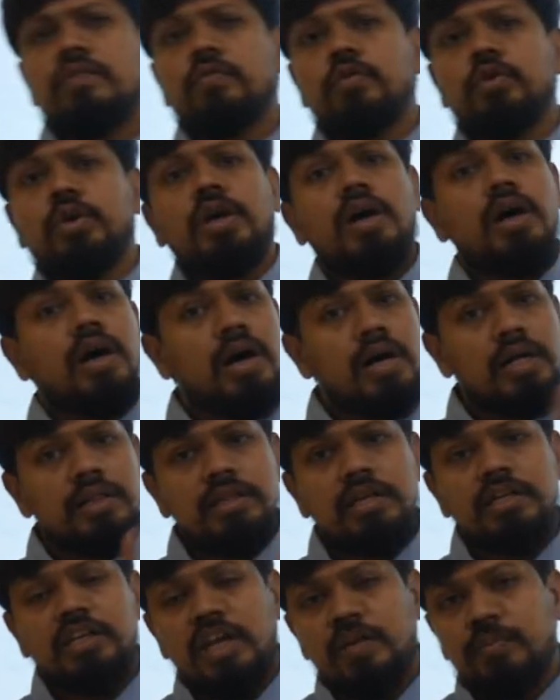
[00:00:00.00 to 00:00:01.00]
Okay, all
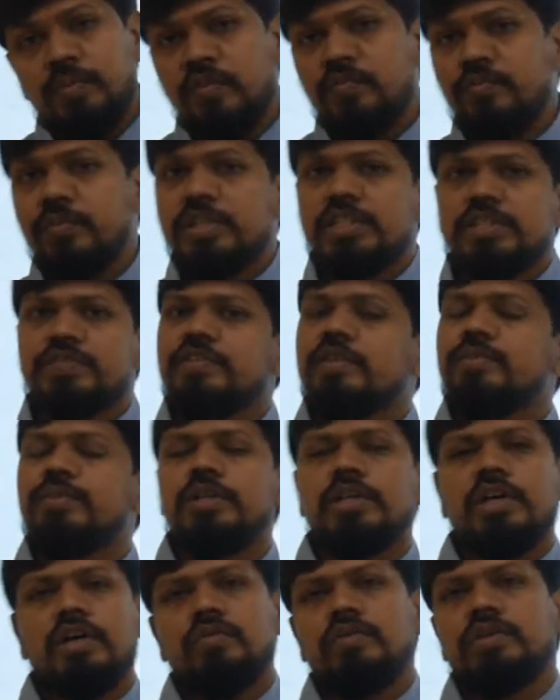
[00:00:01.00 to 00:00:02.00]
the type of bits will be
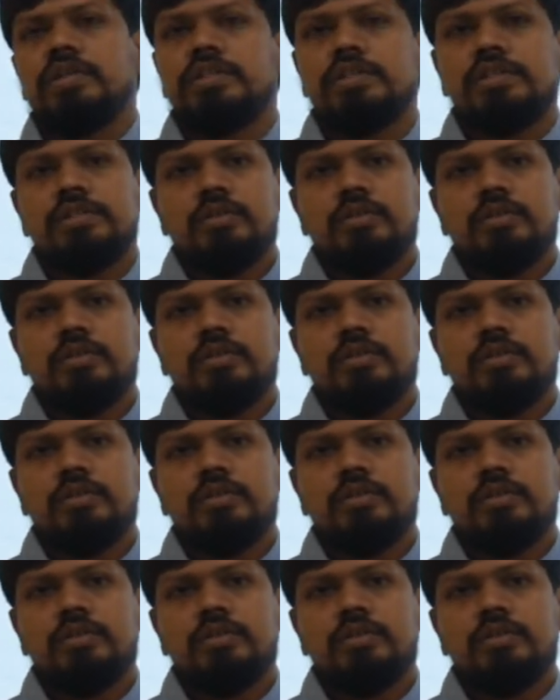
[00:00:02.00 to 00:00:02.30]
covered.